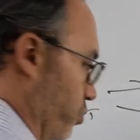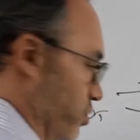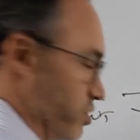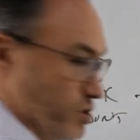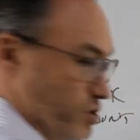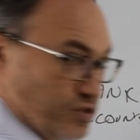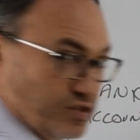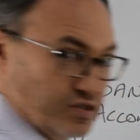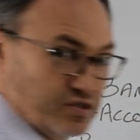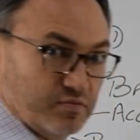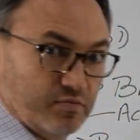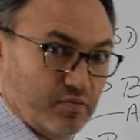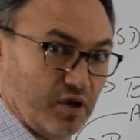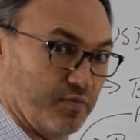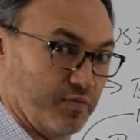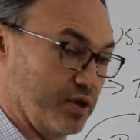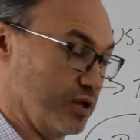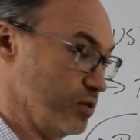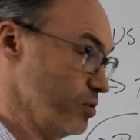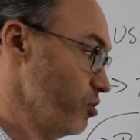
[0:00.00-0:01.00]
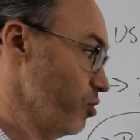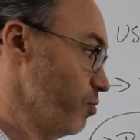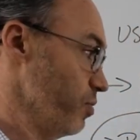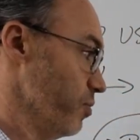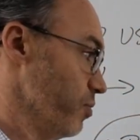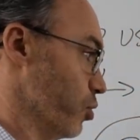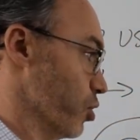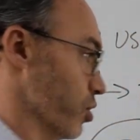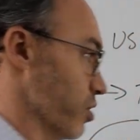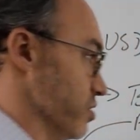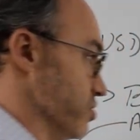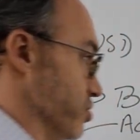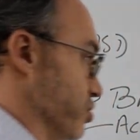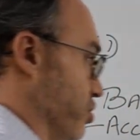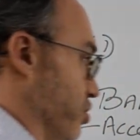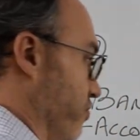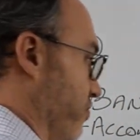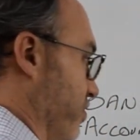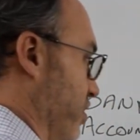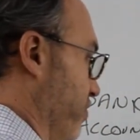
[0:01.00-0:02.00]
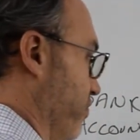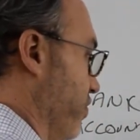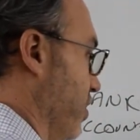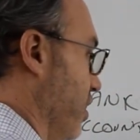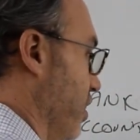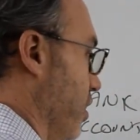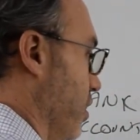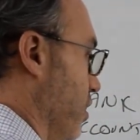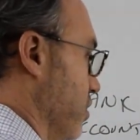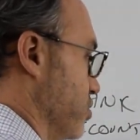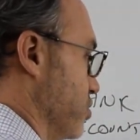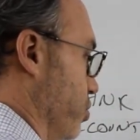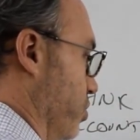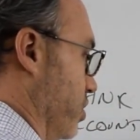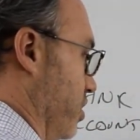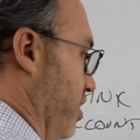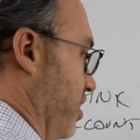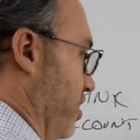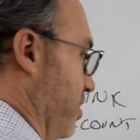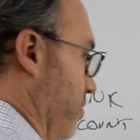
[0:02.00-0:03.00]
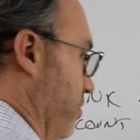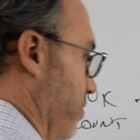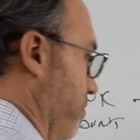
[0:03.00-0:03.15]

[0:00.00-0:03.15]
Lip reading: which is maybe a little bit more conservative, so it